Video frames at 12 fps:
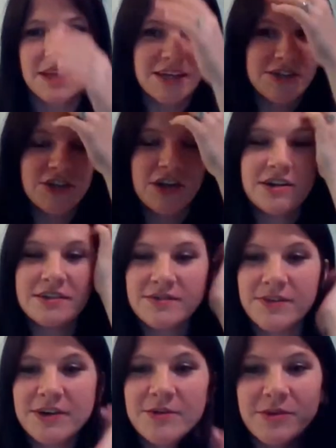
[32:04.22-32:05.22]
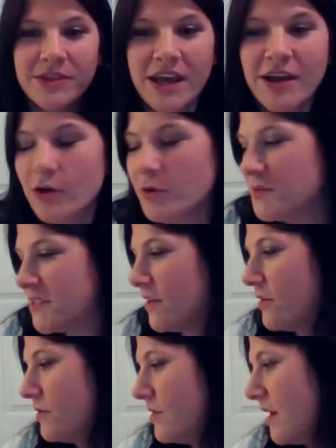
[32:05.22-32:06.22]
that jar is very worth. I hope
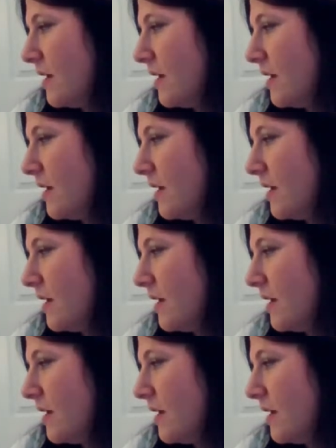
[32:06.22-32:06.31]
so.